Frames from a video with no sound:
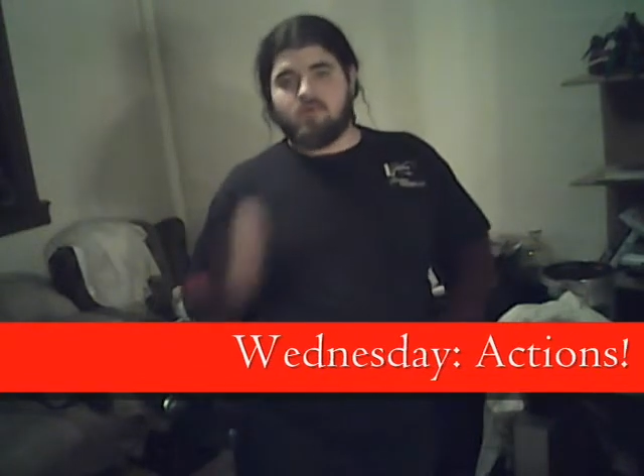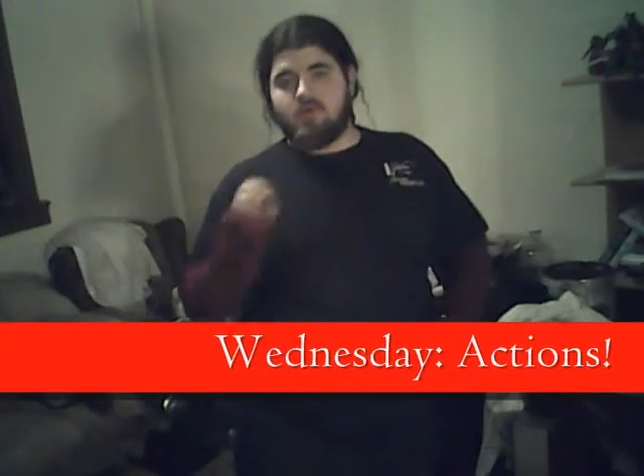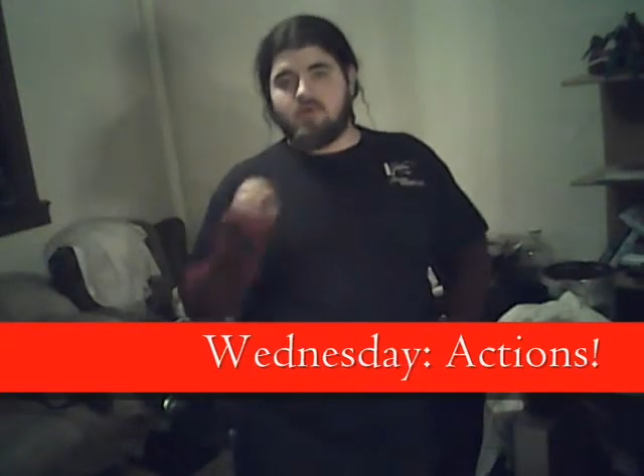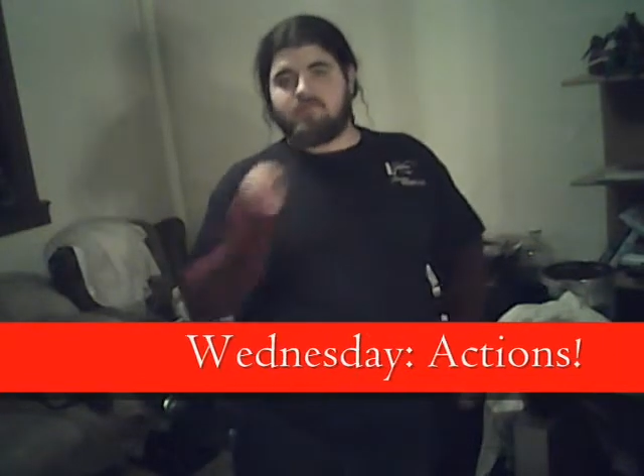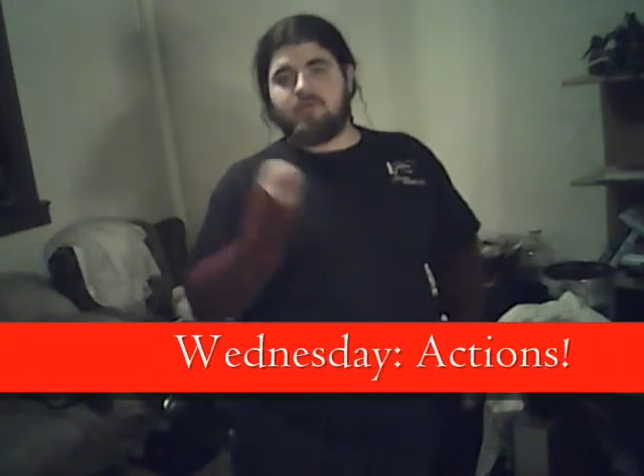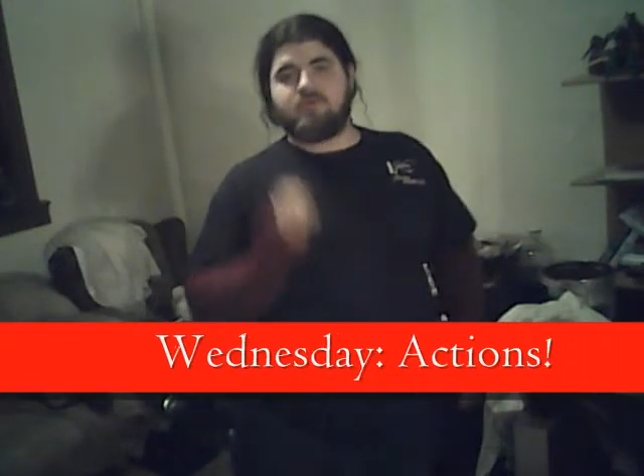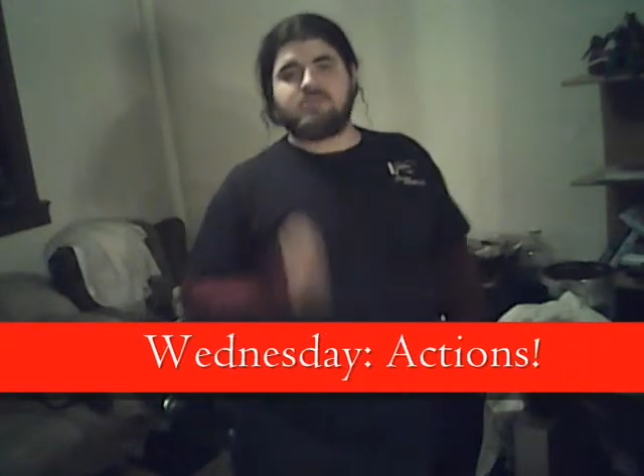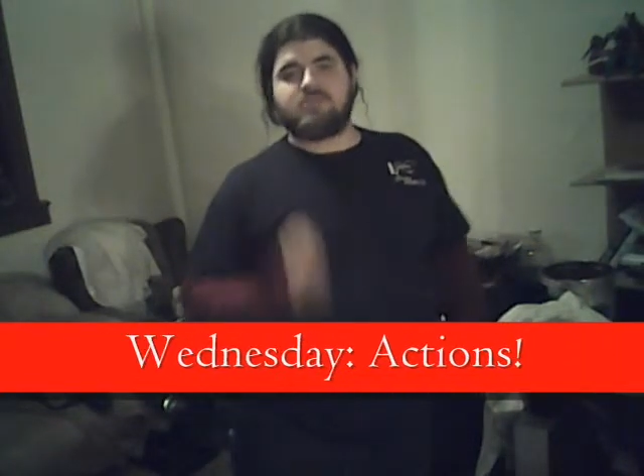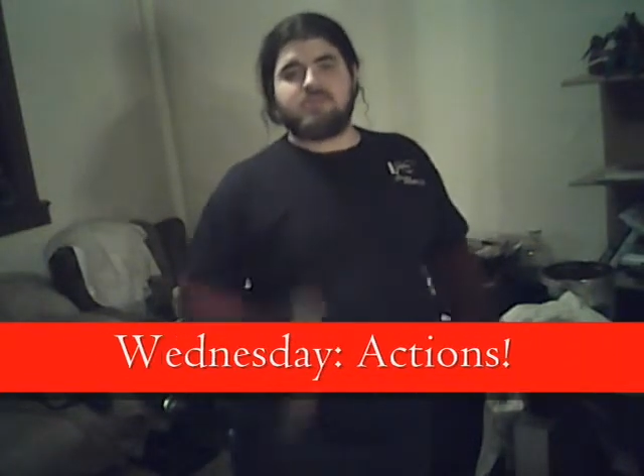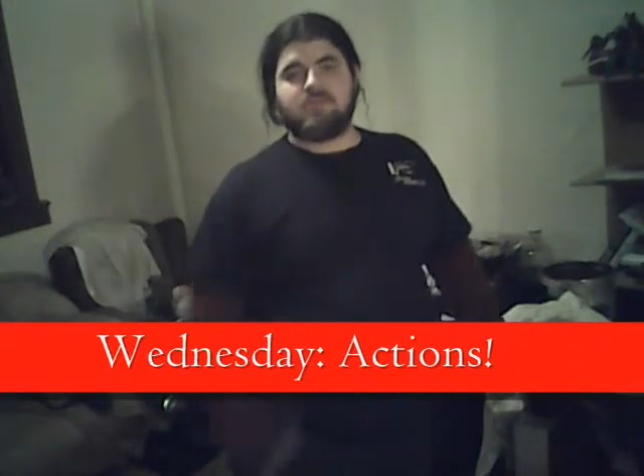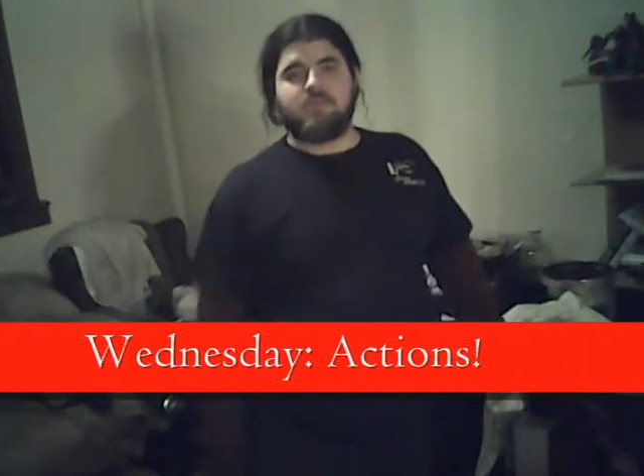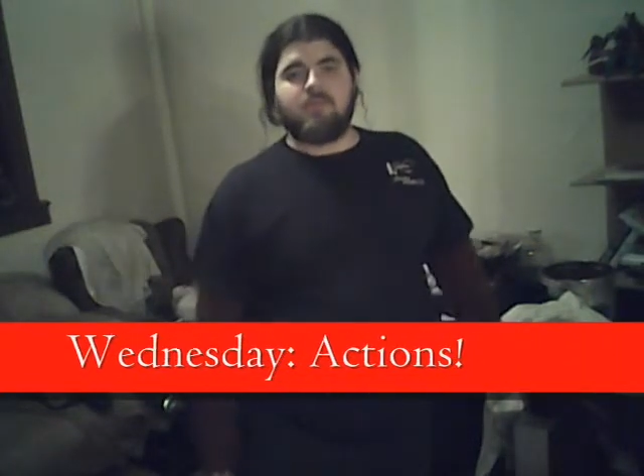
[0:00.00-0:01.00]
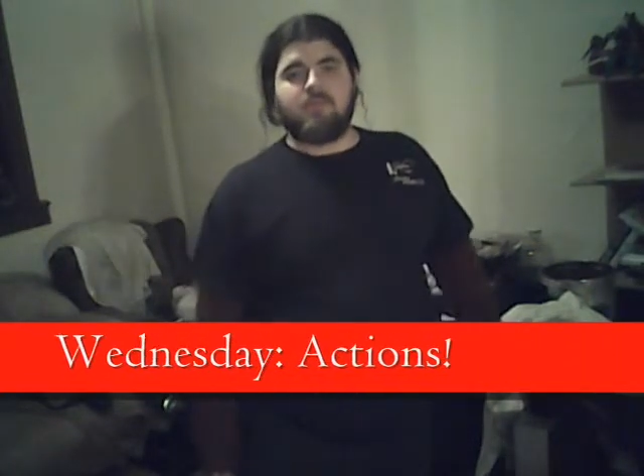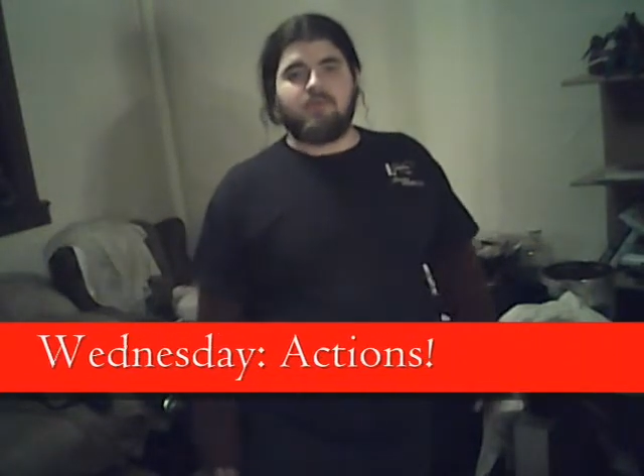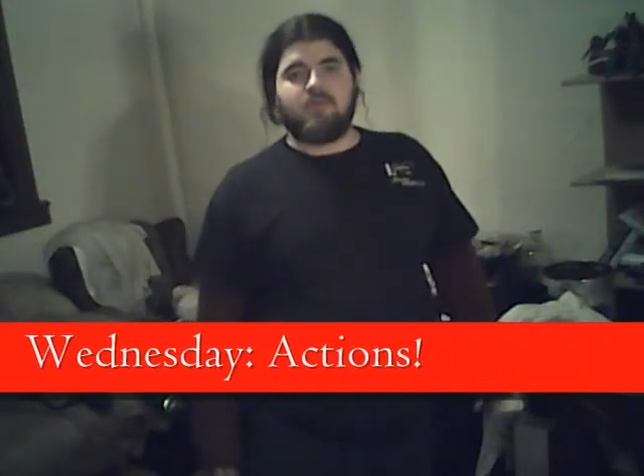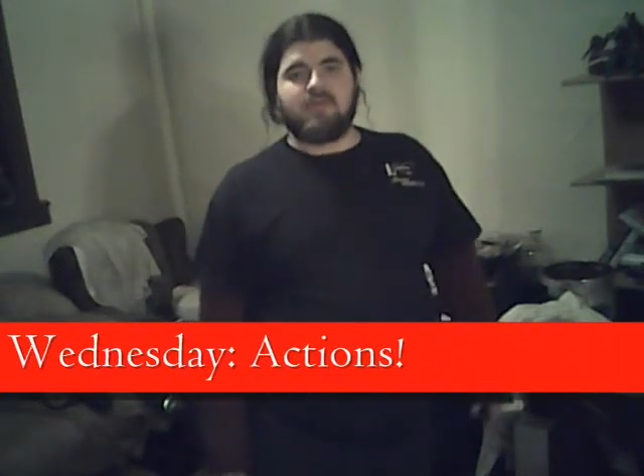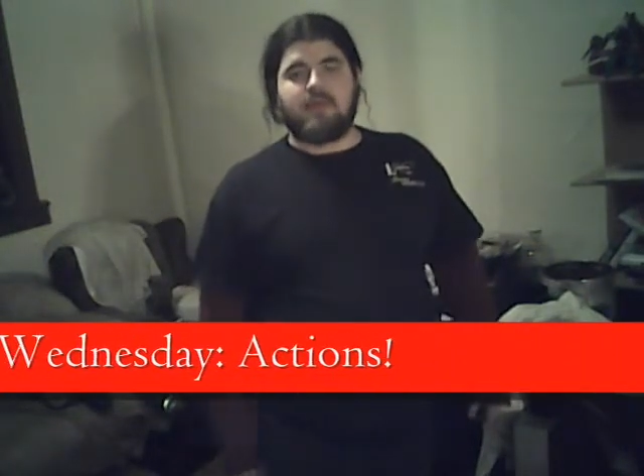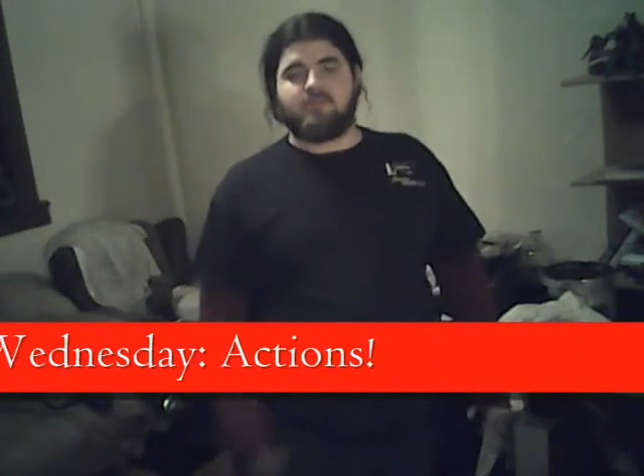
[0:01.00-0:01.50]
We'll cover those in a little bit
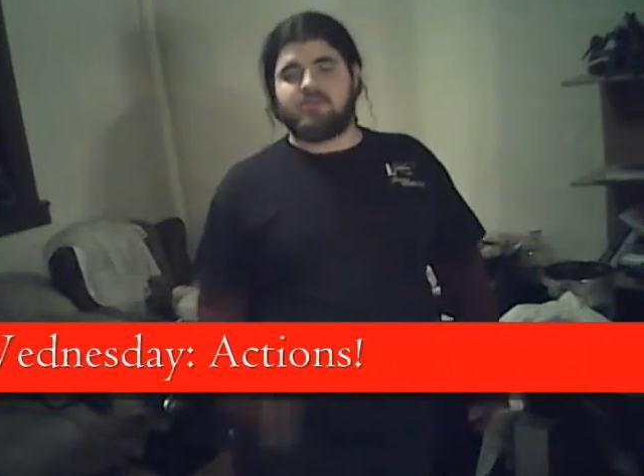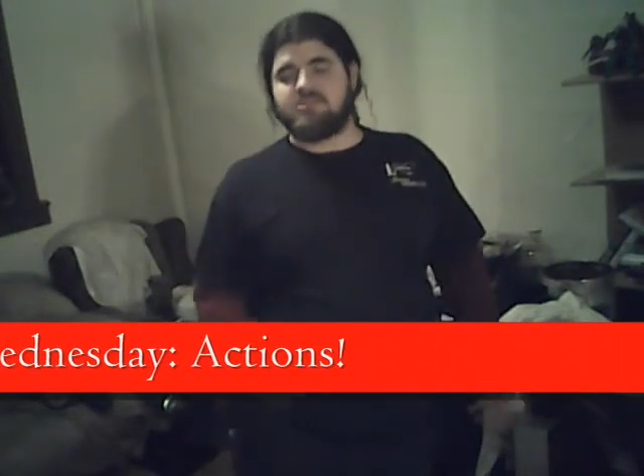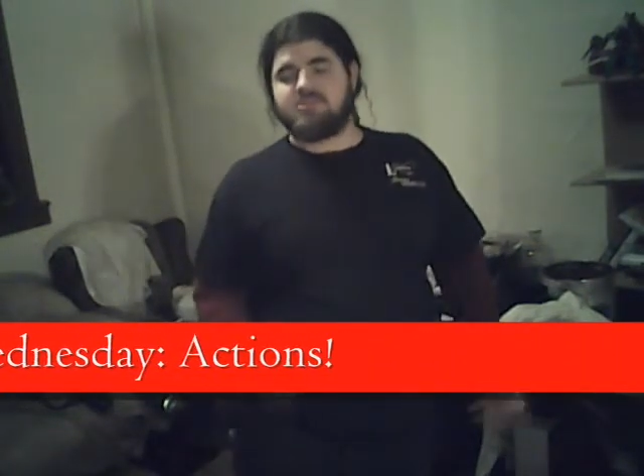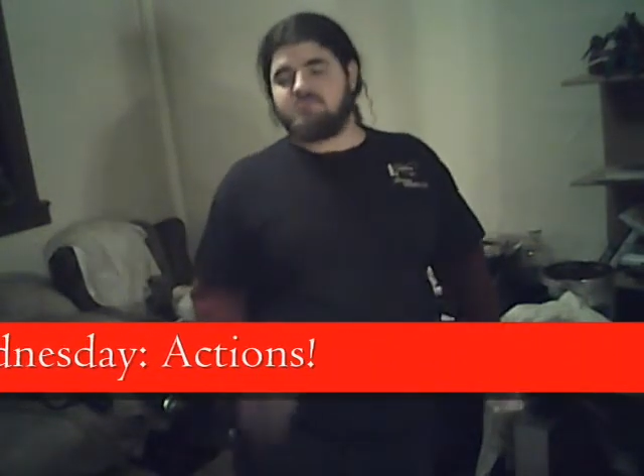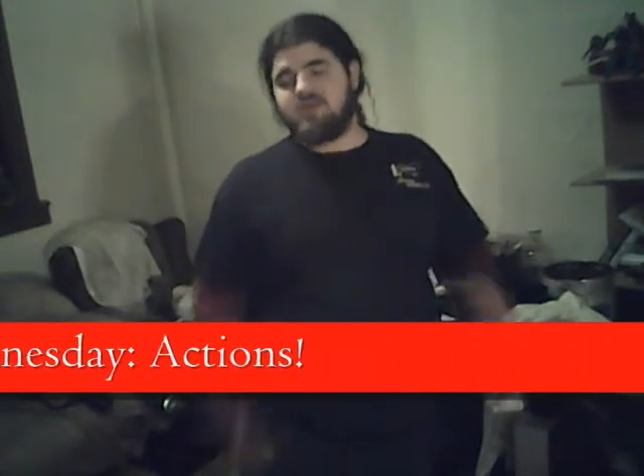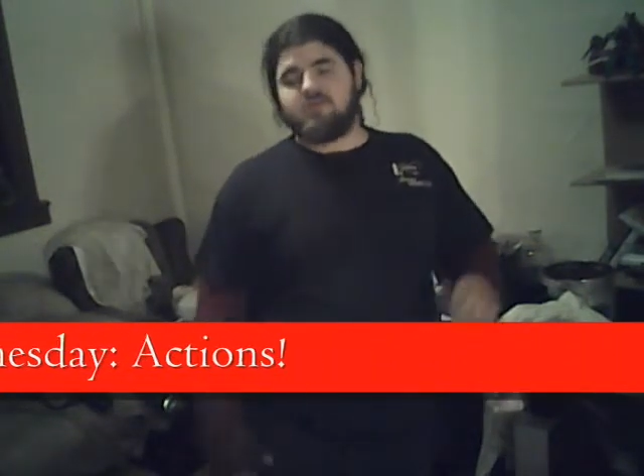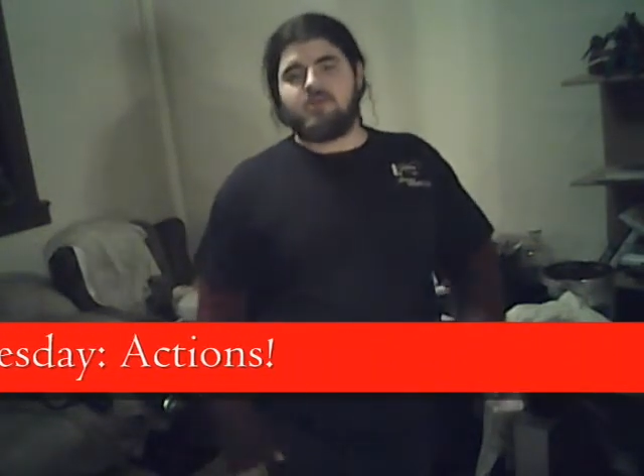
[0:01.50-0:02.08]
more depth and explain